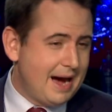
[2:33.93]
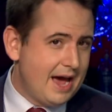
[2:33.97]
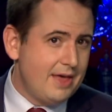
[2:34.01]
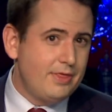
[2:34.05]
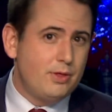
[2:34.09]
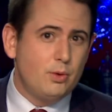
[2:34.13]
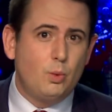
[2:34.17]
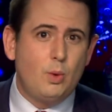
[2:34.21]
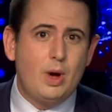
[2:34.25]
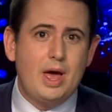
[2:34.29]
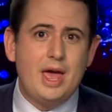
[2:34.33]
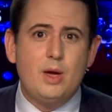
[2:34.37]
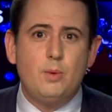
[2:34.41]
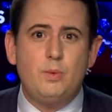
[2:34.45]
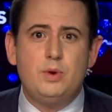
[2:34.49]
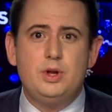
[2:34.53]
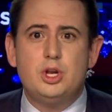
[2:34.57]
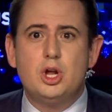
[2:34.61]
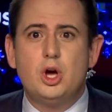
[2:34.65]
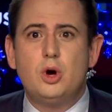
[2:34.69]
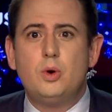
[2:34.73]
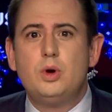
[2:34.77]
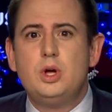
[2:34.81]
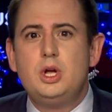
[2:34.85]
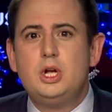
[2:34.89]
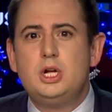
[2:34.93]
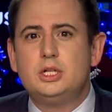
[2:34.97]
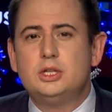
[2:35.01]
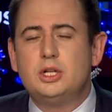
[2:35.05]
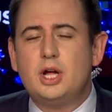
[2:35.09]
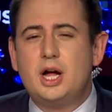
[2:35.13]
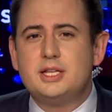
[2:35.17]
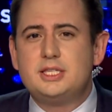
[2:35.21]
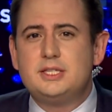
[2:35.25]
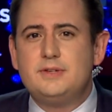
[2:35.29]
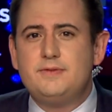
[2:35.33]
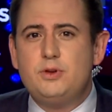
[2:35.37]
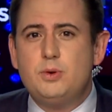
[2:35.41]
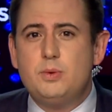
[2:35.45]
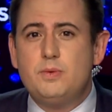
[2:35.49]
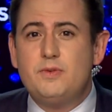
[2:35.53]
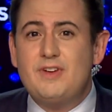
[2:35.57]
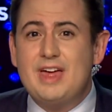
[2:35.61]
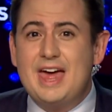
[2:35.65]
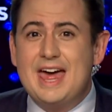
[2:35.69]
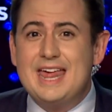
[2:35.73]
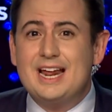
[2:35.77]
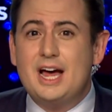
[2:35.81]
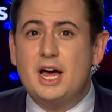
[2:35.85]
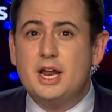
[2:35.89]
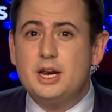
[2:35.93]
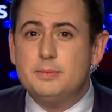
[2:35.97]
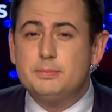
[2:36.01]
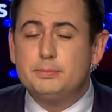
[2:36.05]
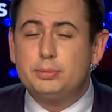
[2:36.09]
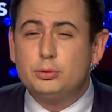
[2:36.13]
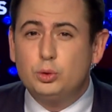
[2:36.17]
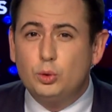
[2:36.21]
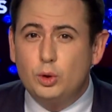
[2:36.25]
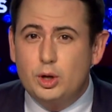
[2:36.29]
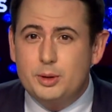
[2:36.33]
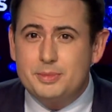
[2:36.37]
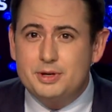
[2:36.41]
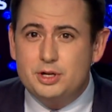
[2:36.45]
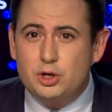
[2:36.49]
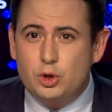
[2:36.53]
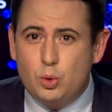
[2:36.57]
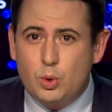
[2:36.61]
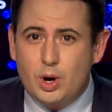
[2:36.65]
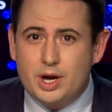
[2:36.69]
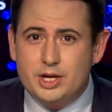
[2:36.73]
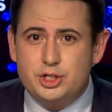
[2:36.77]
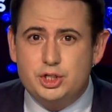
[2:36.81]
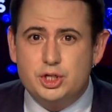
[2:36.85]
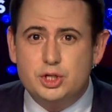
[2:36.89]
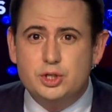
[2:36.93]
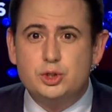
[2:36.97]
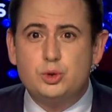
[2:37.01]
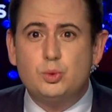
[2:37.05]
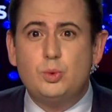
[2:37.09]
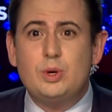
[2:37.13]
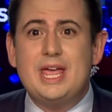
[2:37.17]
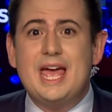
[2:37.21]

By the way, we know lots of you have had unemployment questions.